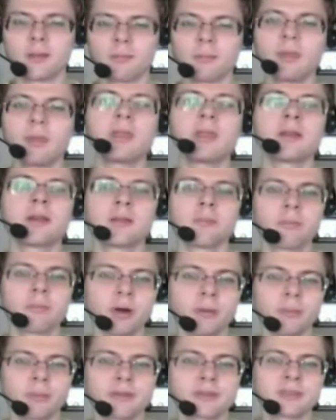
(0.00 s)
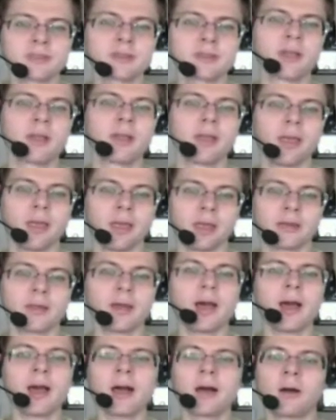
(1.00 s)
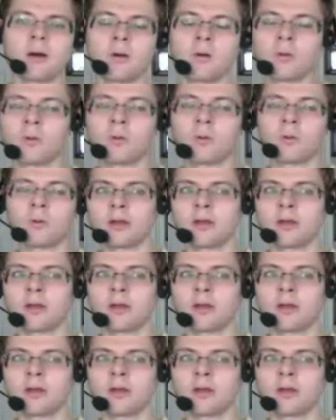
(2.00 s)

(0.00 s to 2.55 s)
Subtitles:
meaning and purpose, and how